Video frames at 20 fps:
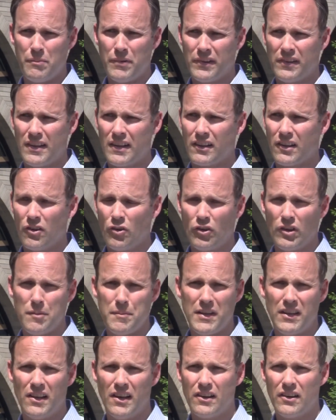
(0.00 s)
but that can only
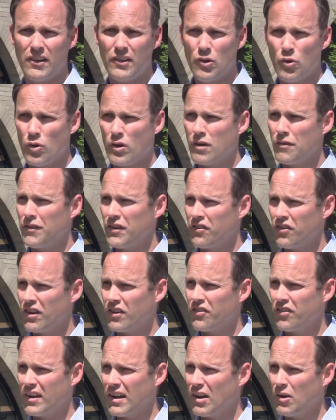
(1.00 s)
be done on the order of a
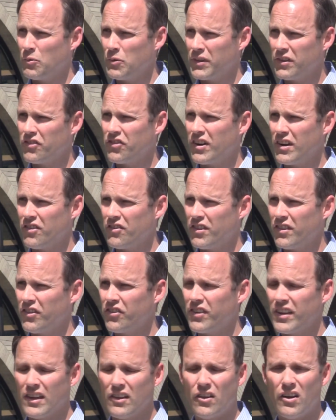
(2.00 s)
judge now with the change in the
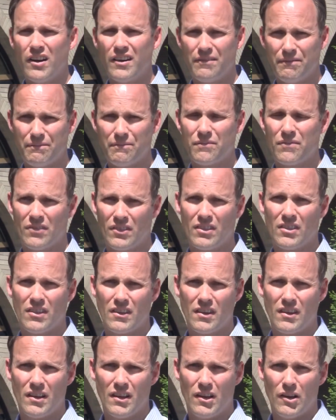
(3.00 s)
state law.
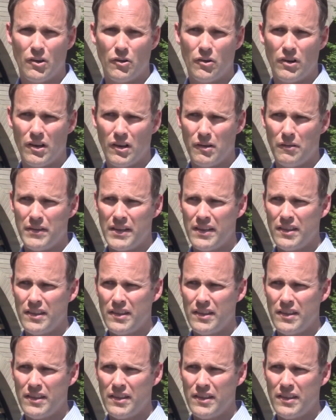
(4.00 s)
Uh,